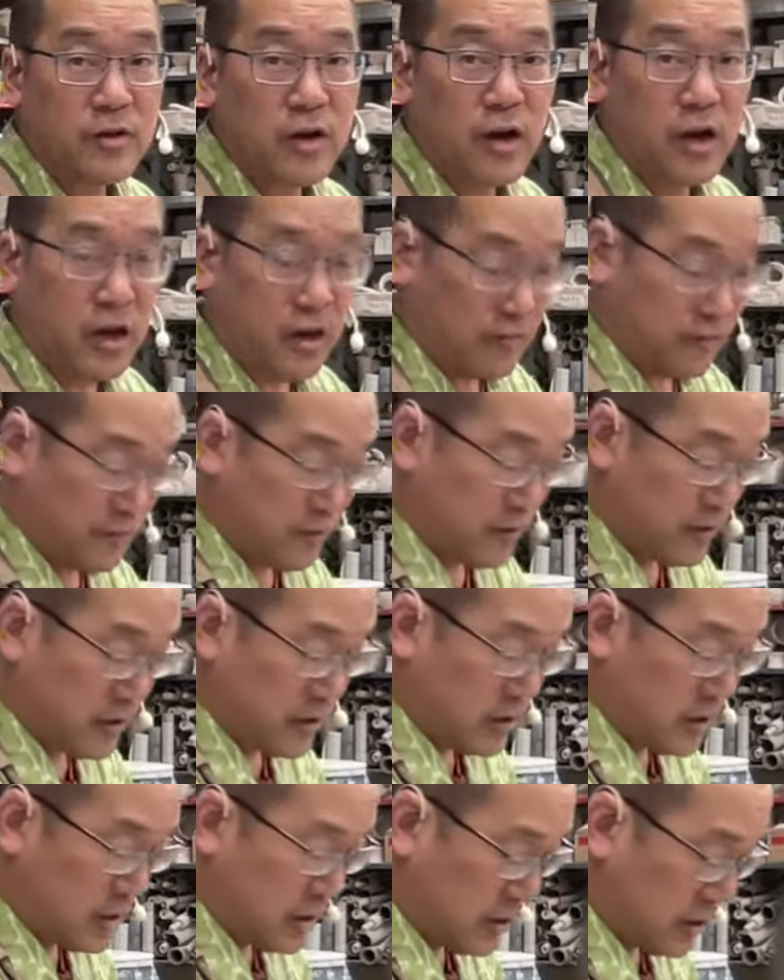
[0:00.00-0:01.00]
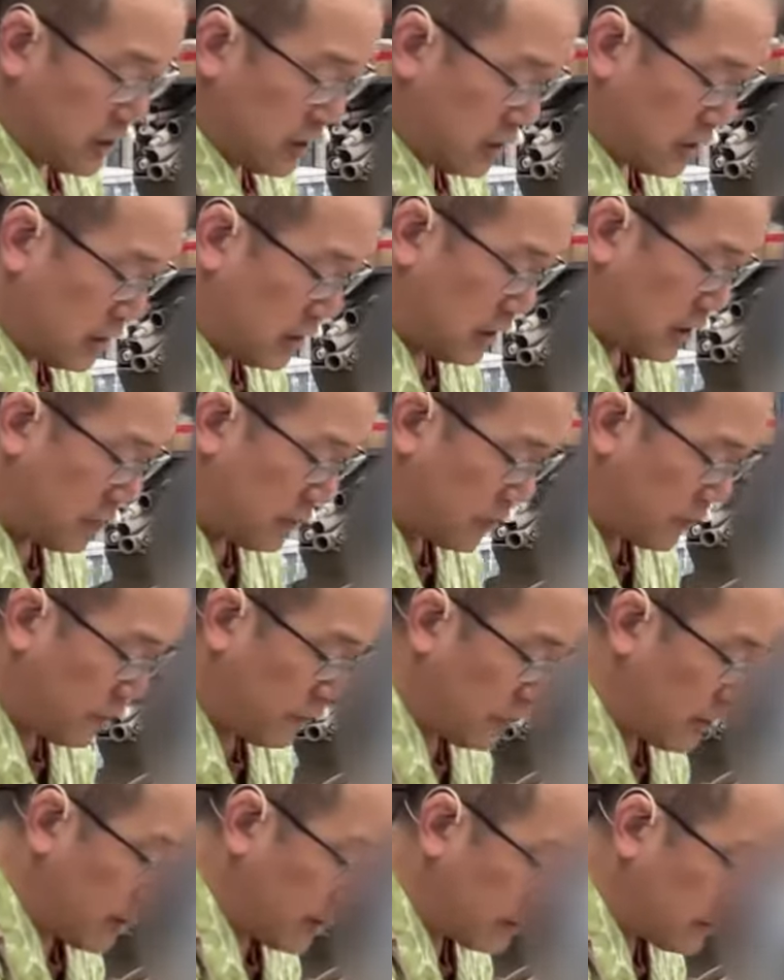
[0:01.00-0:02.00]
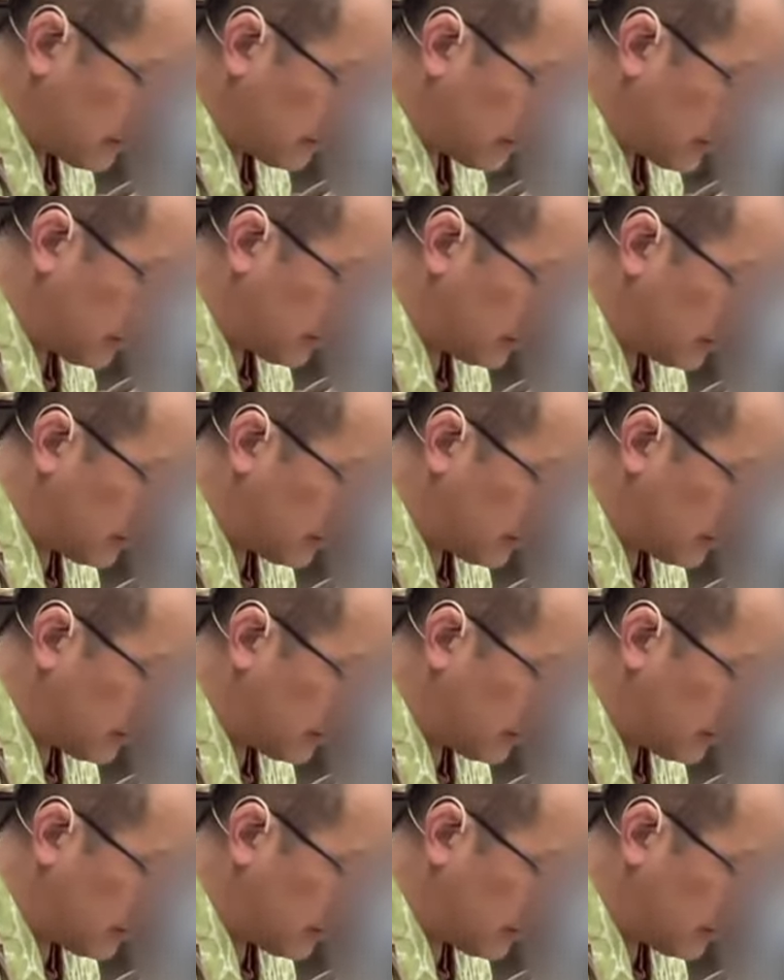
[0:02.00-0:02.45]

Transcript: off. And then I'm gonna flatten this out